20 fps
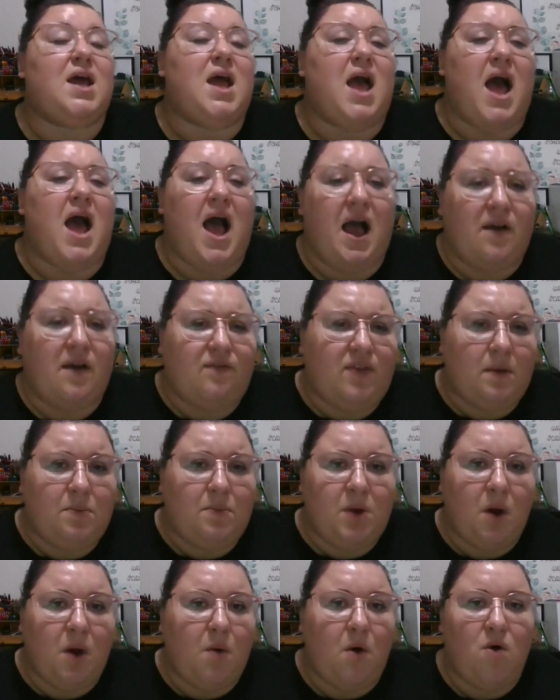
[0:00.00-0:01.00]
Have
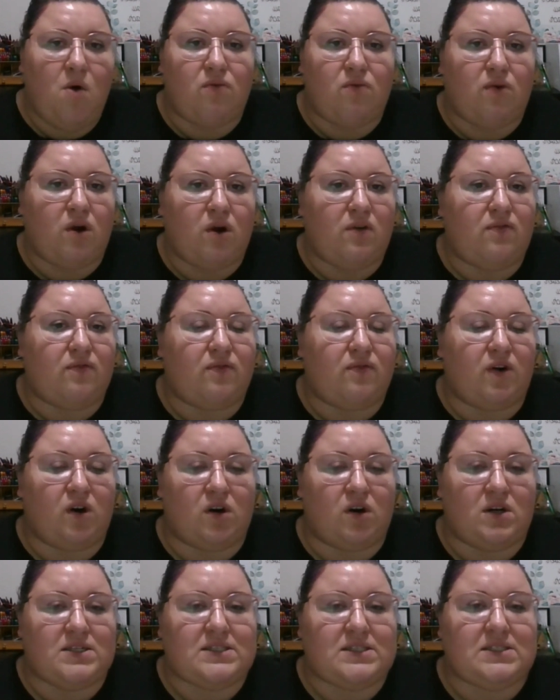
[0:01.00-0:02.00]
them go over it
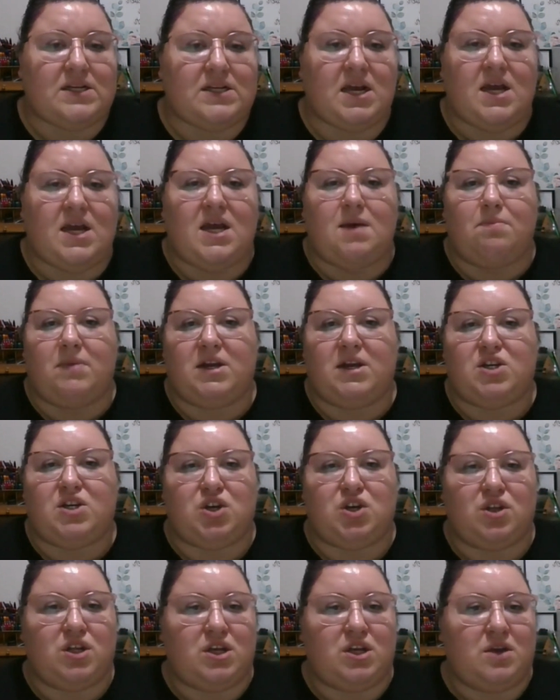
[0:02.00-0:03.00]
first. Make
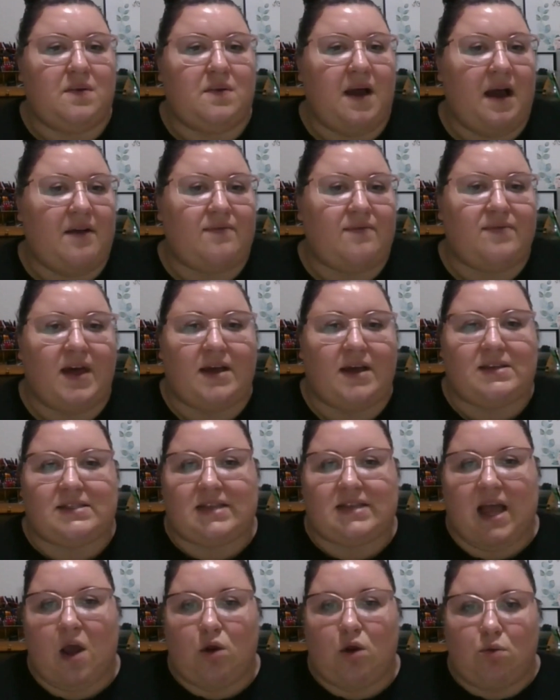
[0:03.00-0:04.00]
sure that you have that
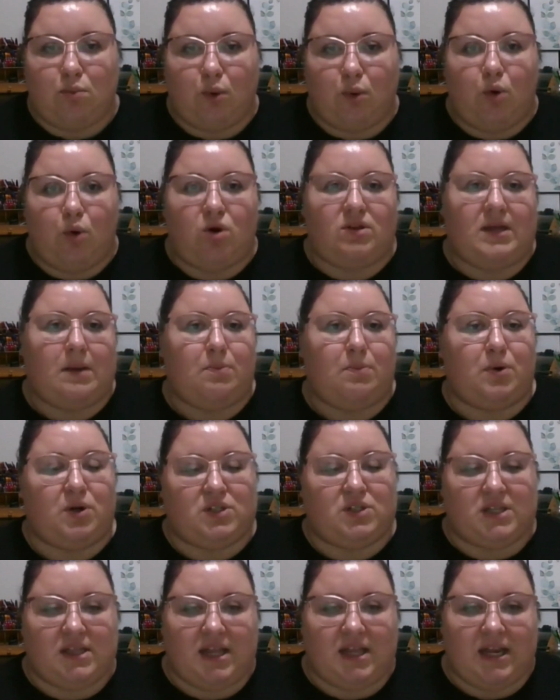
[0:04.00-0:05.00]
soundboard, that
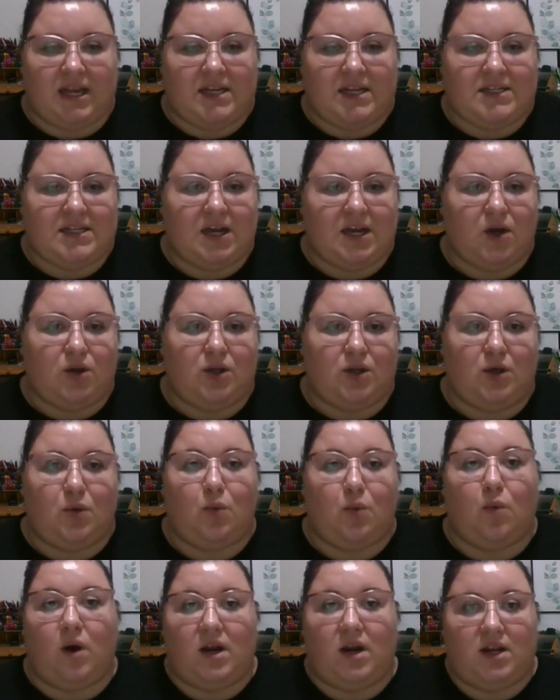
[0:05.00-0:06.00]
person that can tell you
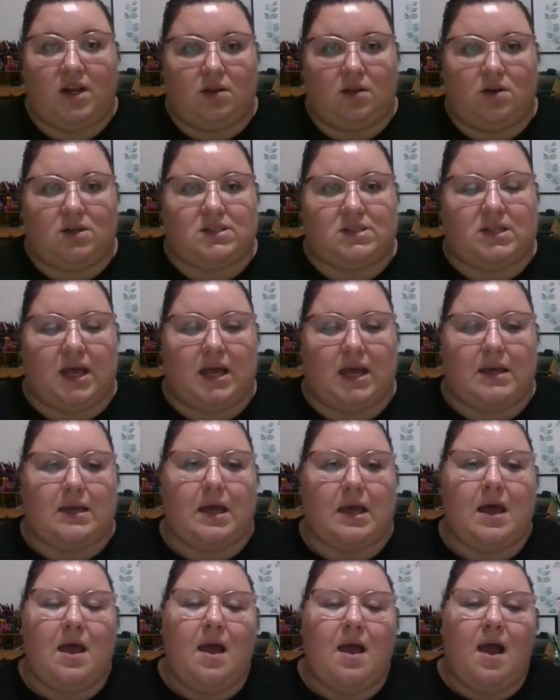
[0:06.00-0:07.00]
what it looks like.
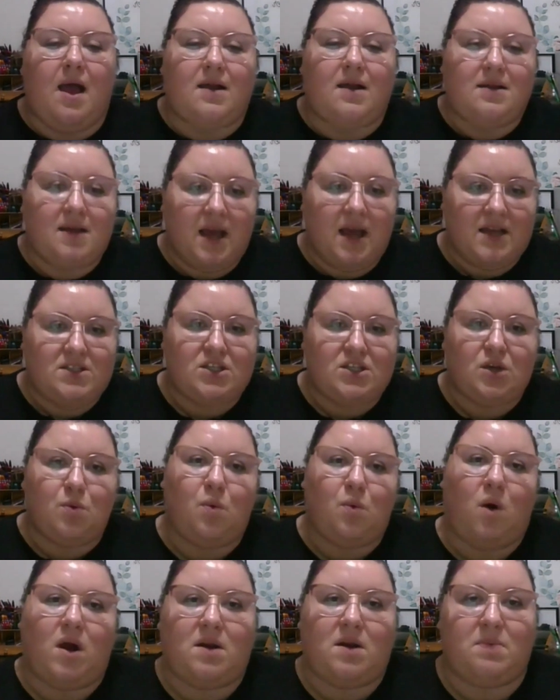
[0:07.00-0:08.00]
And yes,
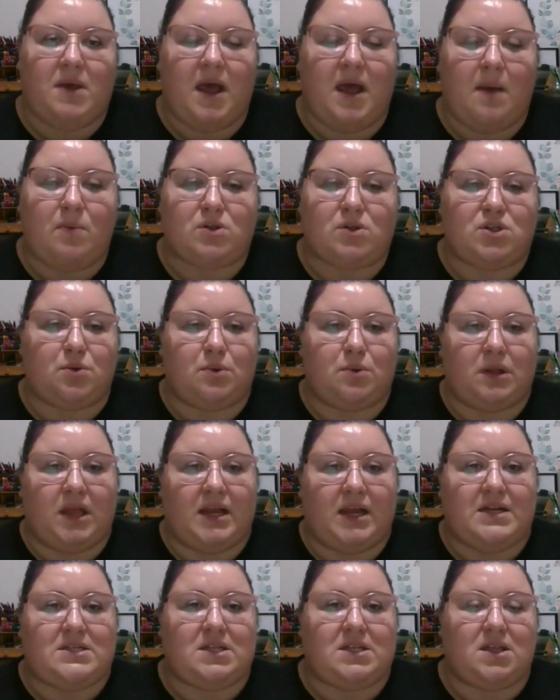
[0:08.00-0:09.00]
you want to be able to
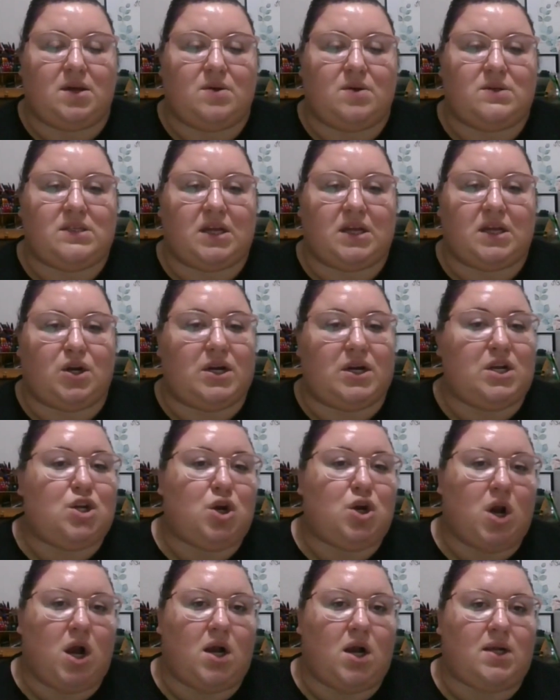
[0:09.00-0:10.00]
relate to those that are
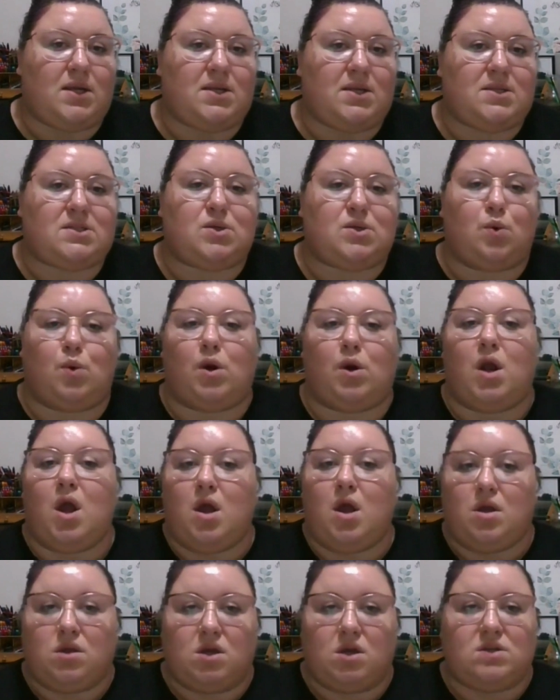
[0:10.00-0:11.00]
in your audience or
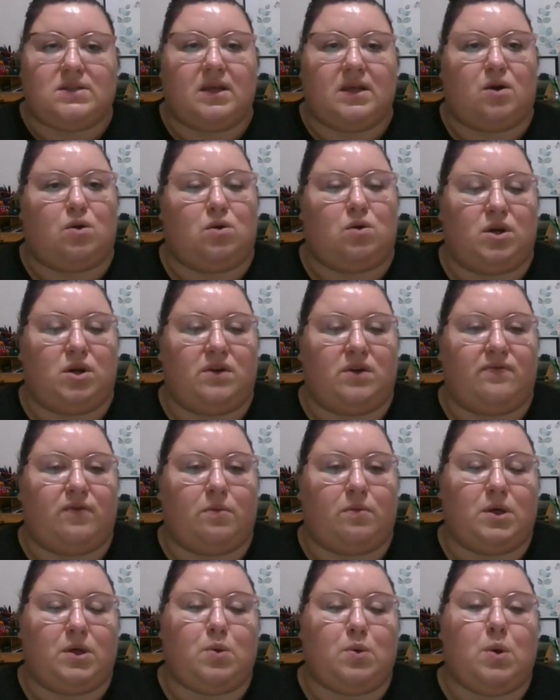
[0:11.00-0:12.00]
those that are learning
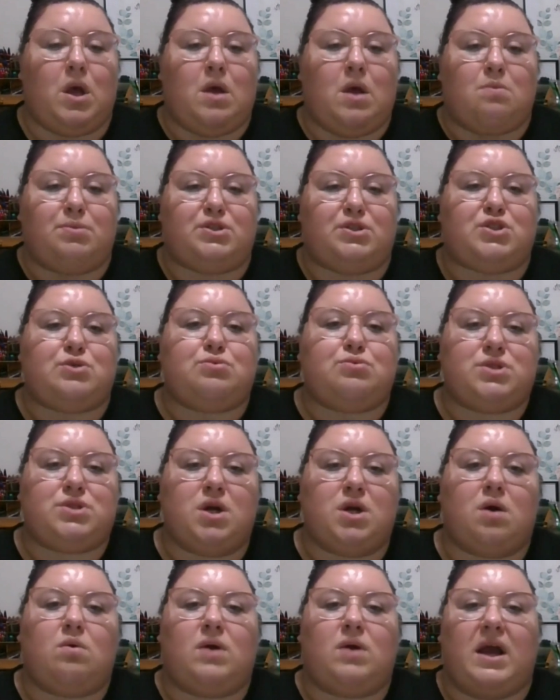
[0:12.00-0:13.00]
from you, but you
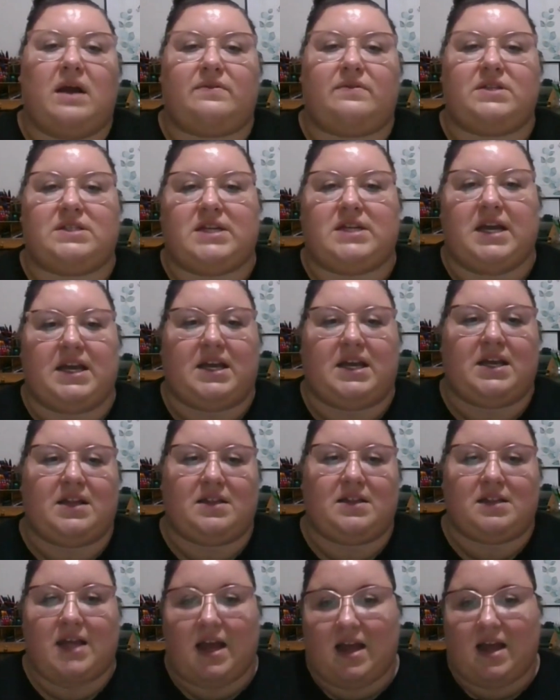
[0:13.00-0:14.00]
don't have to take
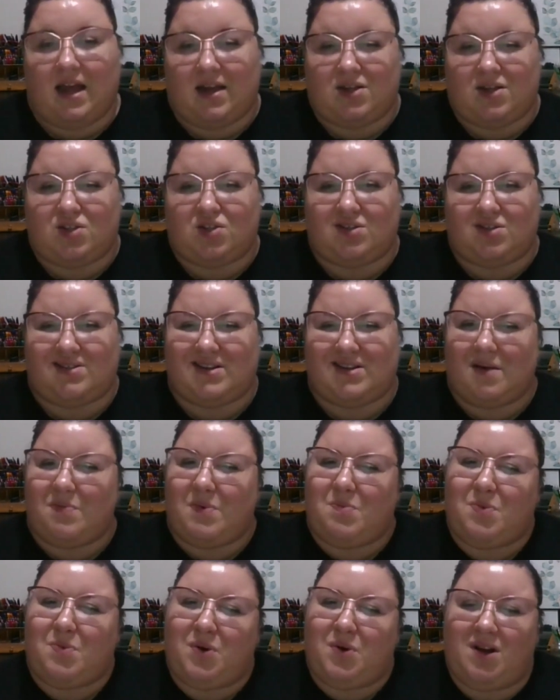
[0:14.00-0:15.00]
it that extra step
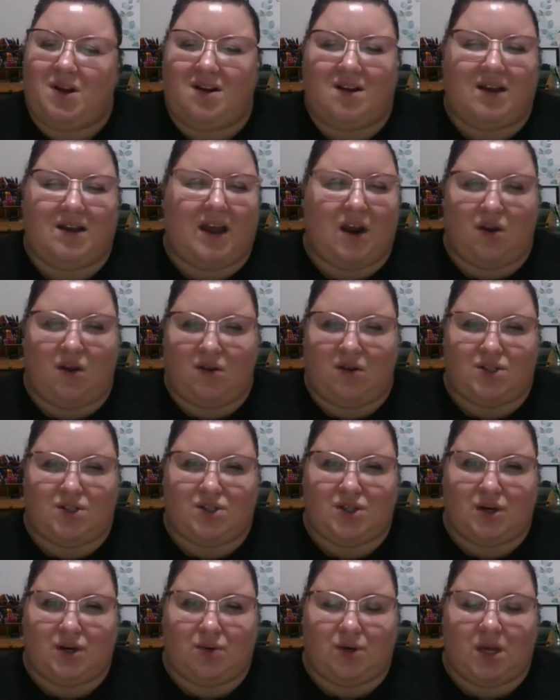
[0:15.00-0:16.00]
and put in a careless
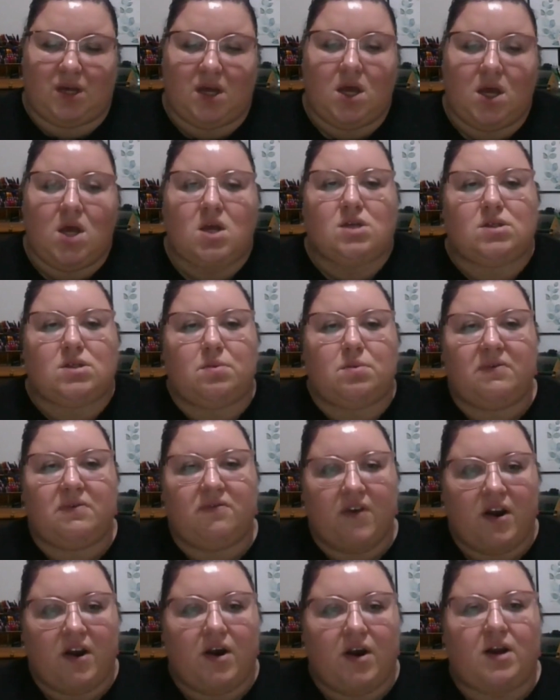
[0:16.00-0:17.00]
joke. So be
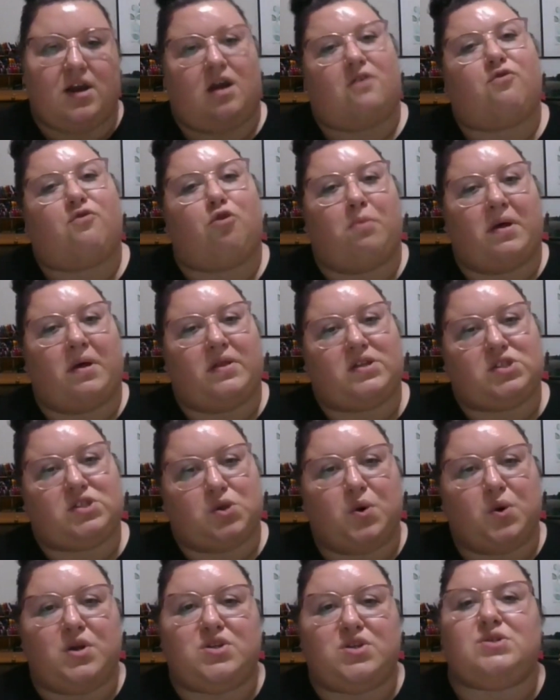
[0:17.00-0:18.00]
very careful about the
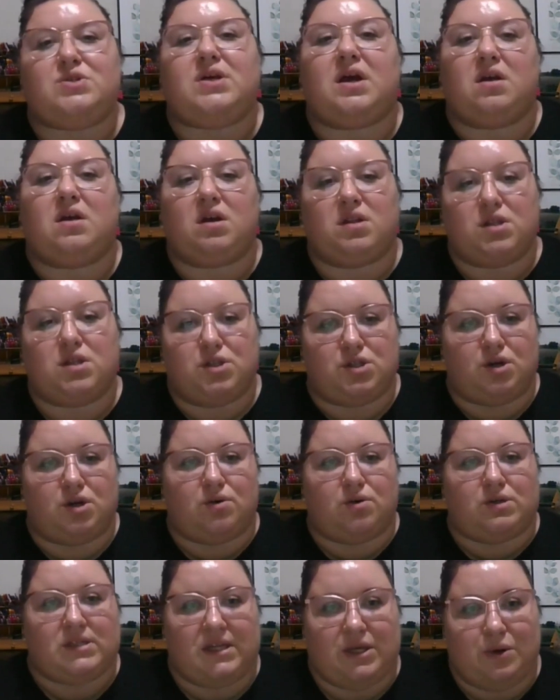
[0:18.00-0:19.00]
stories you tell and the
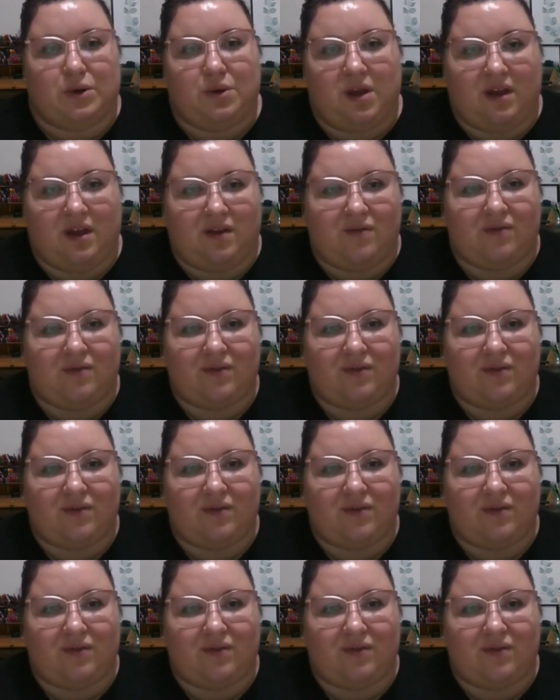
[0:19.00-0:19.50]
jokes that you give.